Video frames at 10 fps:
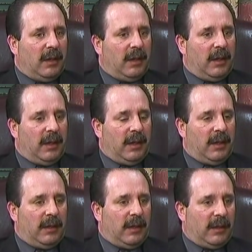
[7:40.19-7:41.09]

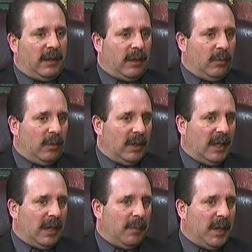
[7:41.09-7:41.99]
And I think what a
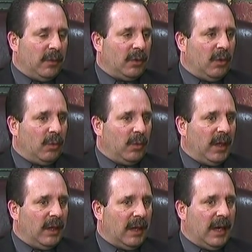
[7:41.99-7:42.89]
lot of people don't
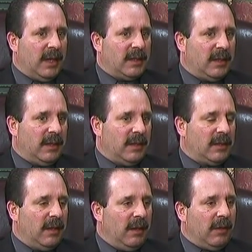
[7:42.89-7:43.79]
realize
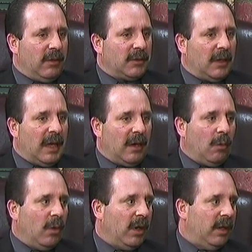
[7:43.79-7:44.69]
is there's a lot of
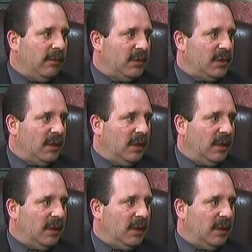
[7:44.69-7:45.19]
what ifs.